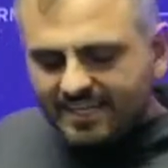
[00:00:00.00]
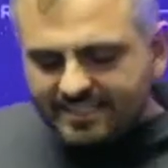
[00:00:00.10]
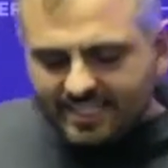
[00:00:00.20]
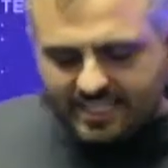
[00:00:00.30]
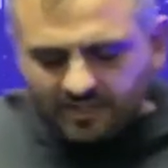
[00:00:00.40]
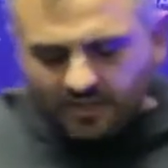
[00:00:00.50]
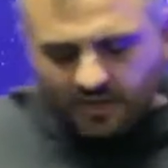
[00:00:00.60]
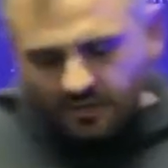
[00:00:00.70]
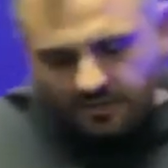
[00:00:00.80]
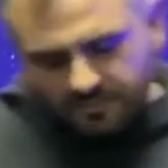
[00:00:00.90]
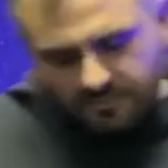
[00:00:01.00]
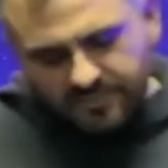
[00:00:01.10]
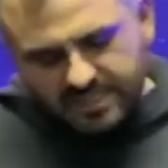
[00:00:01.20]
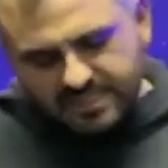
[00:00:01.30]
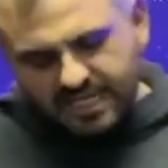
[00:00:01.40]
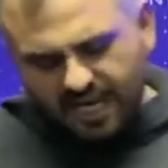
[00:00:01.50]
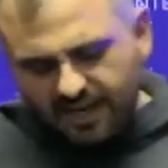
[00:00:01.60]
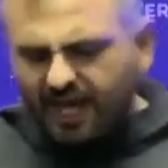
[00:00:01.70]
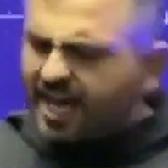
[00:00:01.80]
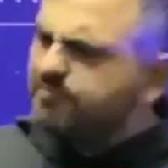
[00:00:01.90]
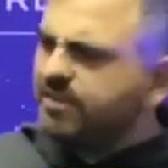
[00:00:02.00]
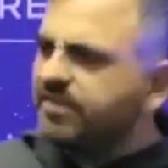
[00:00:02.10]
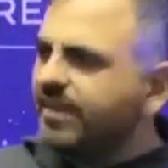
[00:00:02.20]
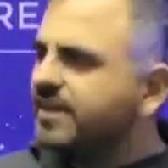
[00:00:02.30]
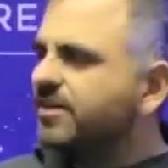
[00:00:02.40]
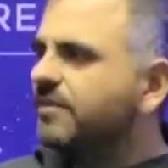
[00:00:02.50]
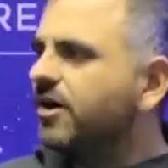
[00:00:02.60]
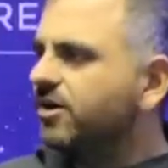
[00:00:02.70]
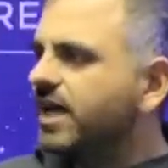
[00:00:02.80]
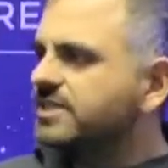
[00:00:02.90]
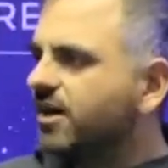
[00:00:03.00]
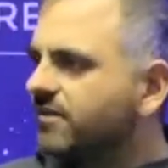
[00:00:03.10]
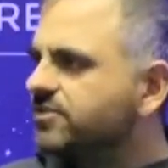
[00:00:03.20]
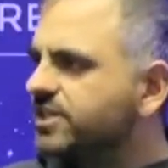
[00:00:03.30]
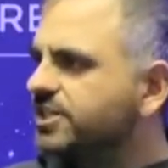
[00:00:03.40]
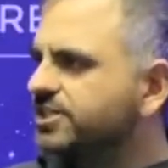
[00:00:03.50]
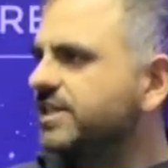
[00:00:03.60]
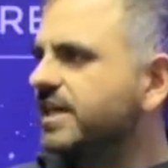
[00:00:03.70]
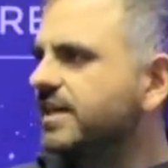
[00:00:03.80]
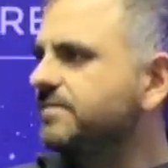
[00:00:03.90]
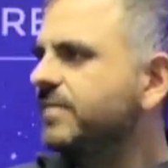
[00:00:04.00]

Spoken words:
He's like, you know, he's like, I have been thinking about our last conversation, and